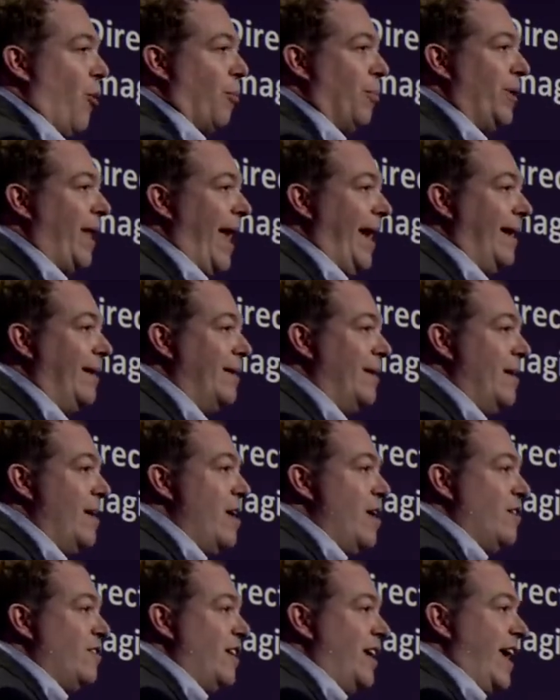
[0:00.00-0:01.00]
planet.
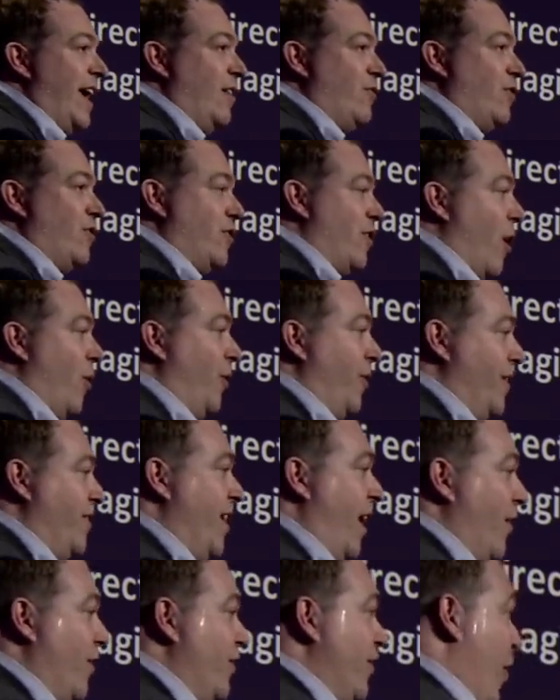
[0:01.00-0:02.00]
So you can't just go to the
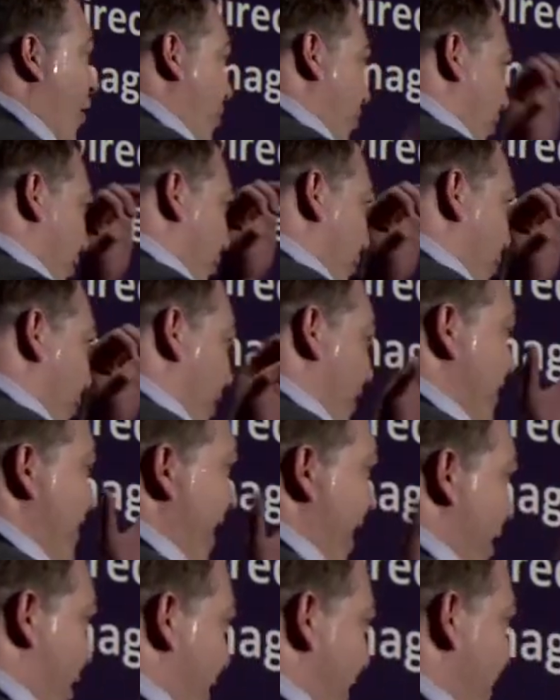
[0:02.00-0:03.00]
telescope, look through it, and say, oh, I